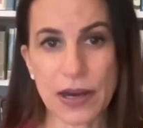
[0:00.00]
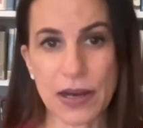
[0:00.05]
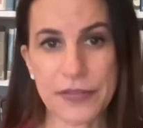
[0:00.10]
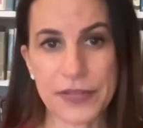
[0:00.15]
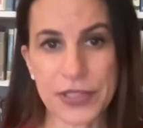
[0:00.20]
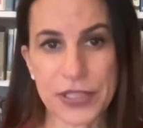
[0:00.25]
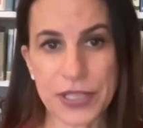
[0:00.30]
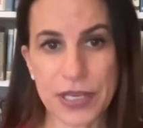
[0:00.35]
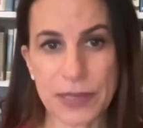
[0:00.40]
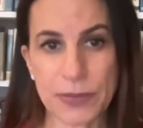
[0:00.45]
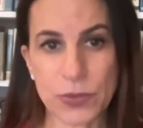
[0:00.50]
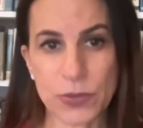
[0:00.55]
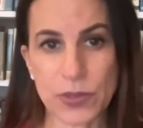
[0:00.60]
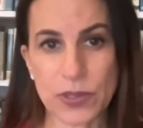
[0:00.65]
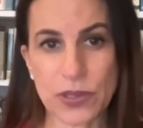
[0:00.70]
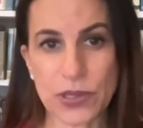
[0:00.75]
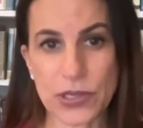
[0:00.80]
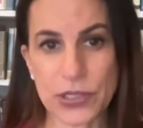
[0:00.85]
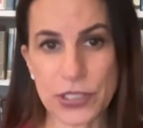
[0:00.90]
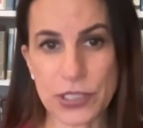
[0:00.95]
Oftentimes with
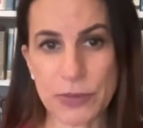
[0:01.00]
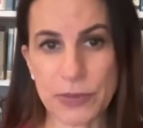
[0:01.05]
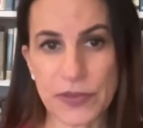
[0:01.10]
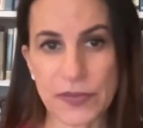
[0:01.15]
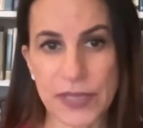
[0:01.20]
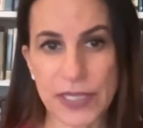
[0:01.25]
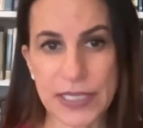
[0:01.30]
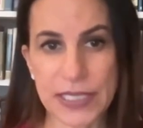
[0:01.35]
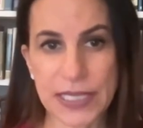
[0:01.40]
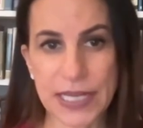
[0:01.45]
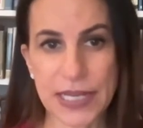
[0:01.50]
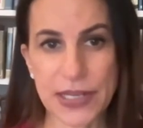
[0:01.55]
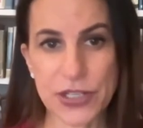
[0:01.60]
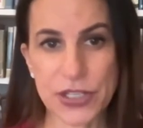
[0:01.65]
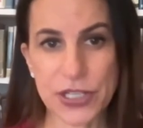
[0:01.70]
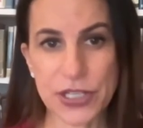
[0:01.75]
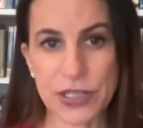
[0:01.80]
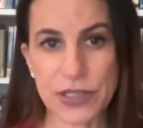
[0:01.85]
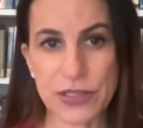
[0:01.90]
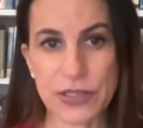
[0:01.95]
long-term
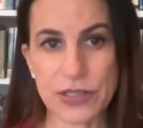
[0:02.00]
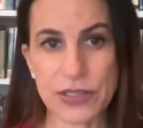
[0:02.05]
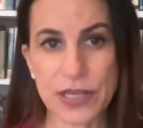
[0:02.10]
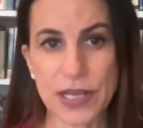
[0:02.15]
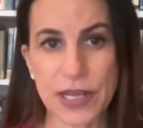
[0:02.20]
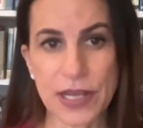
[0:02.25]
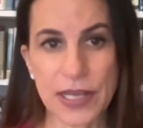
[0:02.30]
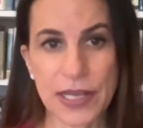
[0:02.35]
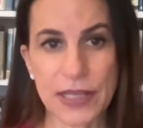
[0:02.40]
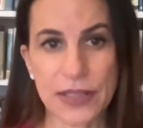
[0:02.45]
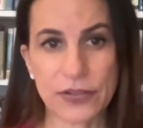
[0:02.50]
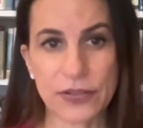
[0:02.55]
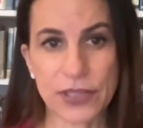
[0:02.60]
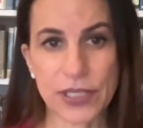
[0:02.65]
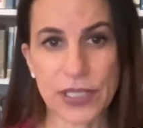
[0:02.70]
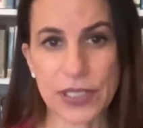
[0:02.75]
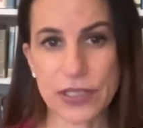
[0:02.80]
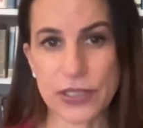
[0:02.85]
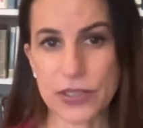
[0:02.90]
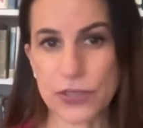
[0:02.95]
investigations,
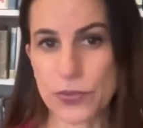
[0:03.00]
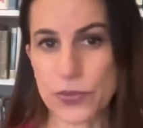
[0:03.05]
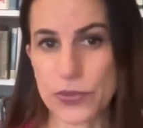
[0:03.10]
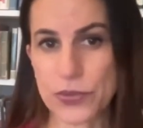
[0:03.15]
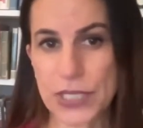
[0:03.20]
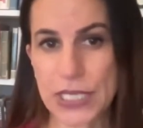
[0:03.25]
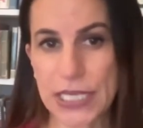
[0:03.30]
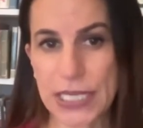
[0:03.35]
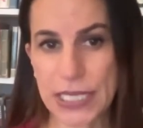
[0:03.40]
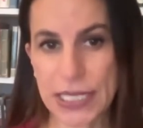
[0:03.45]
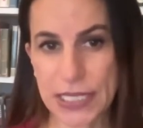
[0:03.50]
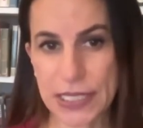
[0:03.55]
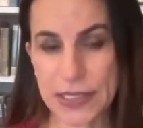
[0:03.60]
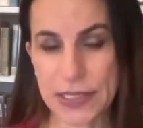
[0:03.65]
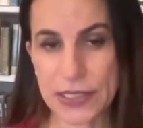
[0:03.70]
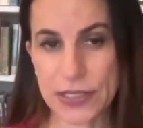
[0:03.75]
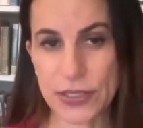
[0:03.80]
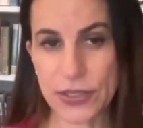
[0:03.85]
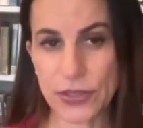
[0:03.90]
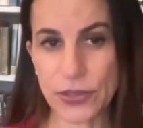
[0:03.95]
it is routine
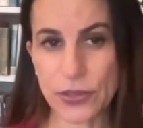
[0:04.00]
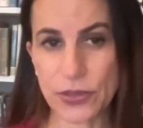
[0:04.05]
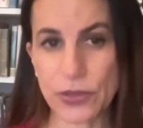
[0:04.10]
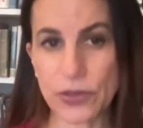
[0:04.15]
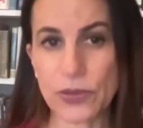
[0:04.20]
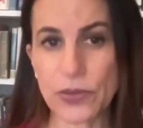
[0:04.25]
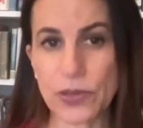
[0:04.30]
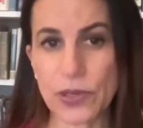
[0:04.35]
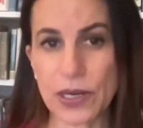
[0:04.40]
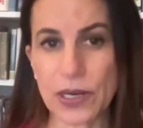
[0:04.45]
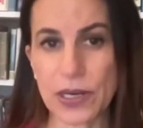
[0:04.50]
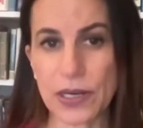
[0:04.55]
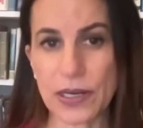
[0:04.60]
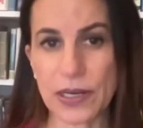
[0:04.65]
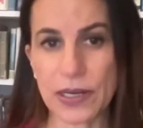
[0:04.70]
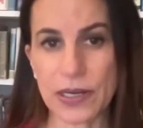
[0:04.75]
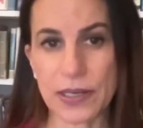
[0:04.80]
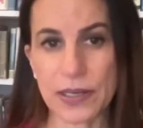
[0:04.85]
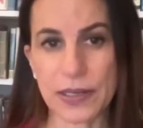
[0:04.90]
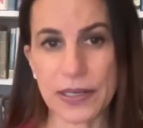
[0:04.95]
to
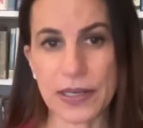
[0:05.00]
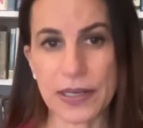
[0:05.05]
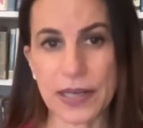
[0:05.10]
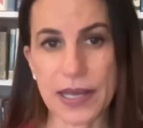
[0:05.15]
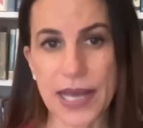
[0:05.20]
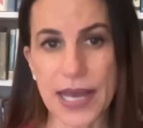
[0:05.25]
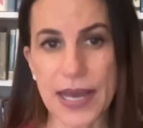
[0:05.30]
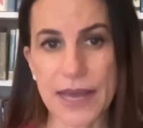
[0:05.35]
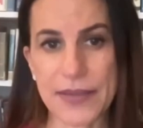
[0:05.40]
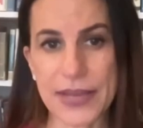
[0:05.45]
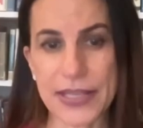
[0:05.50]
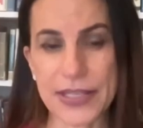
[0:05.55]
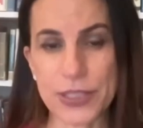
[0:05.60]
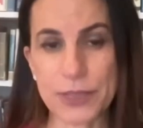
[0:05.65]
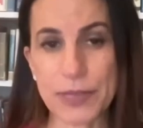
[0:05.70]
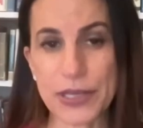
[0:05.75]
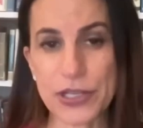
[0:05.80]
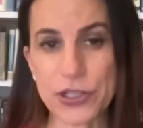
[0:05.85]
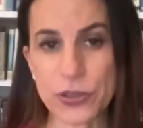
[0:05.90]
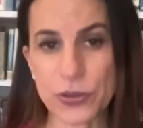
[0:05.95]
have a
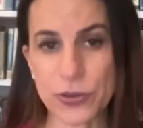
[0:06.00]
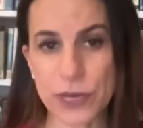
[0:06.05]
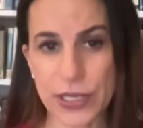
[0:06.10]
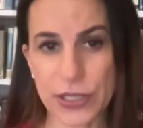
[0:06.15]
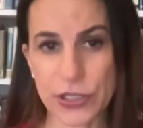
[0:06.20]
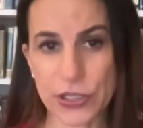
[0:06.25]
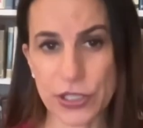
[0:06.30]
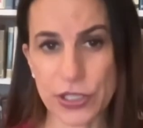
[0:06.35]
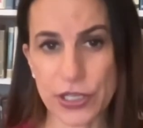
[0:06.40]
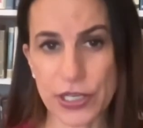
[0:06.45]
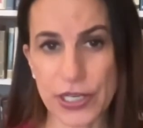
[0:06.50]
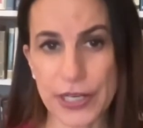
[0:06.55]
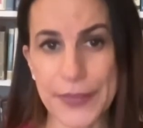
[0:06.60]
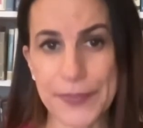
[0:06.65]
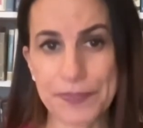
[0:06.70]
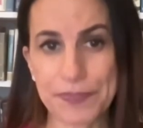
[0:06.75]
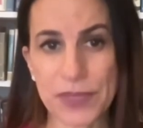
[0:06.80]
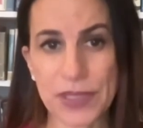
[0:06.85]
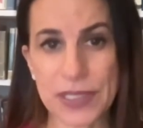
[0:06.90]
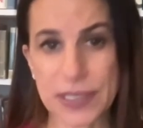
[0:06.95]
special grand jury,
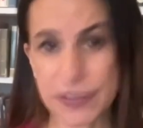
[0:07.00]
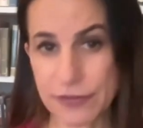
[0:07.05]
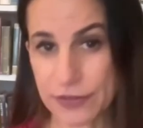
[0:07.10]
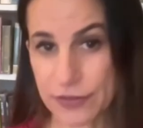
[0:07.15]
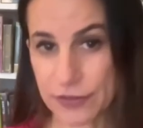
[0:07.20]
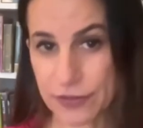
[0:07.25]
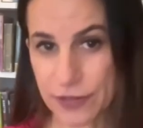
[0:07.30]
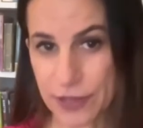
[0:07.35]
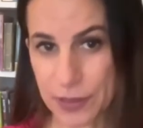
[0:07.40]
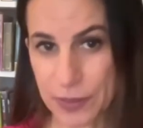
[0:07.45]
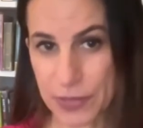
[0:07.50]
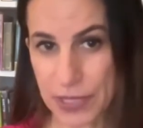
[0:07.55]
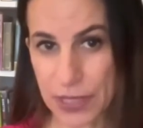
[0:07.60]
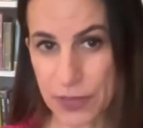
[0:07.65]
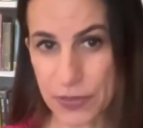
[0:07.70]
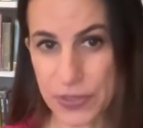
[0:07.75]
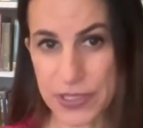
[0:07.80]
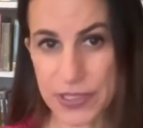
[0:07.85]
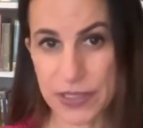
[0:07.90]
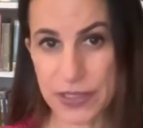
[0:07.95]
different from
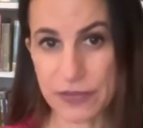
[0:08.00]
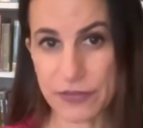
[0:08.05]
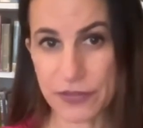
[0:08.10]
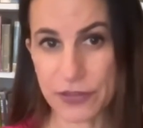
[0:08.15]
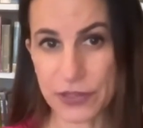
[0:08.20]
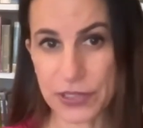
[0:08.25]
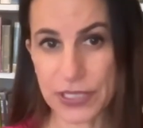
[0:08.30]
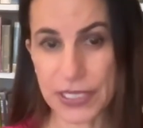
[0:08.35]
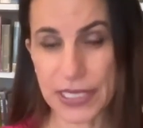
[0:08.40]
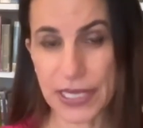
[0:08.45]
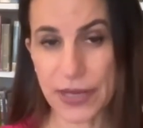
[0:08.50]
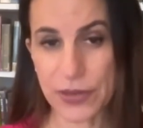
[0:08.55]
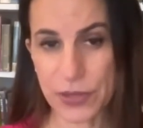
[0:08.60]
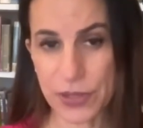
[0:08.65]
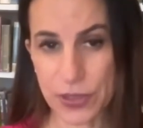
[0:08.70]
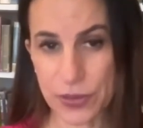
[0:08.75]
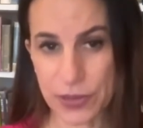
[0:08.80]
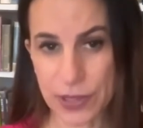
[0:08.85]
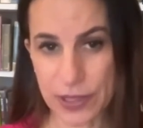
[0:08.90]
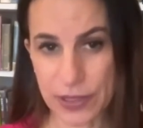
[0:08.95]
like what's in the Fulton
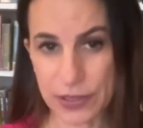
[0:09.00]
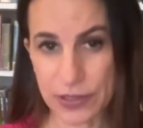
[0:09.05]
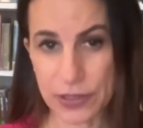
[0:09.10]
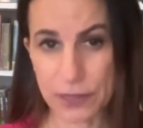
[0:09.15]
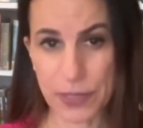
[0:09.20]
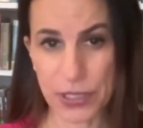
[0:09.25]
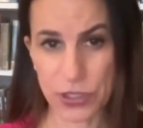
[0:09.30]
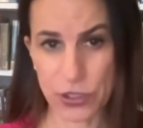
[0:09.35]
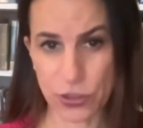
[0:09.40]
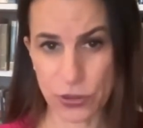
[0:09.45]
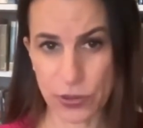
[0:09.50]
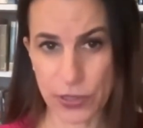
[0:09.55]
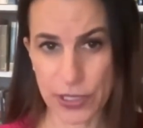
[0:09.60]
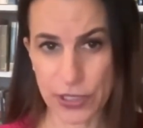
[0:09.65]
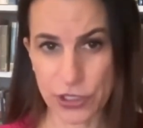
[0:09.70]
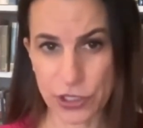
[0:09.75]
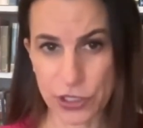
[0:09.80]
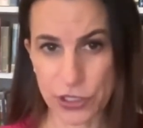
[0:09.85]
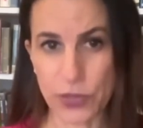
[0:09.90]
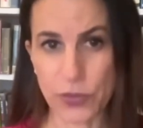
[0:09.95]
County special
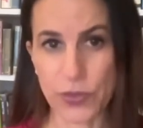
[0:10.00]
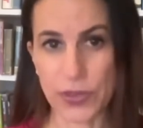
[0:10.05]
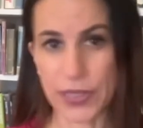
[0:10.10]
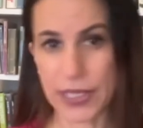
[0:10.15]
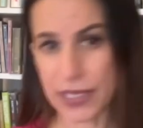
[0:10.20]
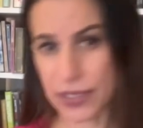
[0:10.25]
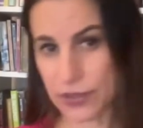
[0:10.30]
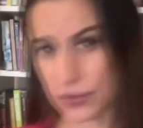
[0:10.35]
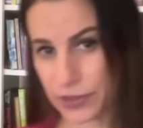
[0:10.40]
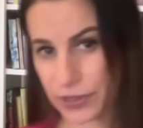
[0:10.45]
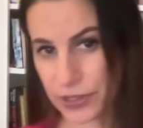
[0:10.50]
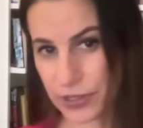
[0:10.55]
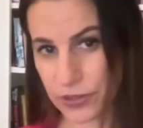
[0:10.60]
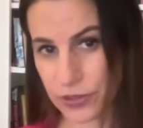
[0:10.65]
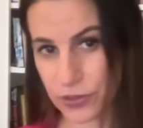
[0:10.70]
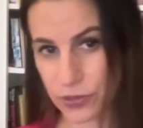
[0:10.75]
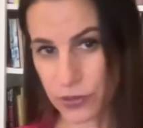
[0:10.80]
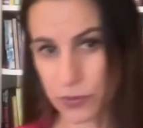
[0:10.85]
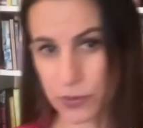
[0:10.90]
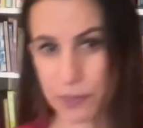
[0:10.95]
grand jury, where they can only
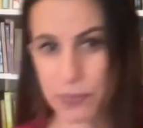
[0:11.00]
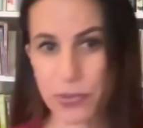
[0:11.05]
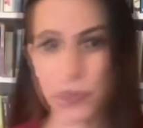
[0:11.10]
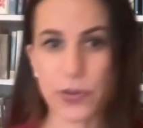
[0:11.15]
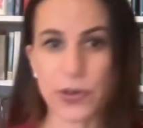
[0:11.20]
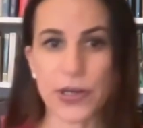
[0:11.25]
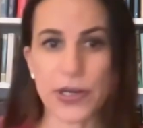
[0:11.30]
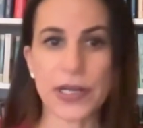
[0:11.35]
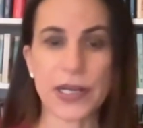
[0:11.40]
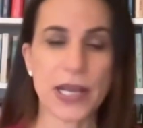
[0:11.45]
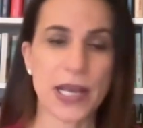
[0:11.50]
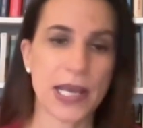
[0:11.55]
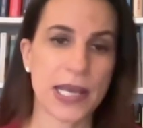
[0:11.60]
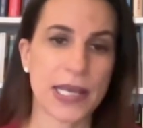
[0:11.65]
do a report.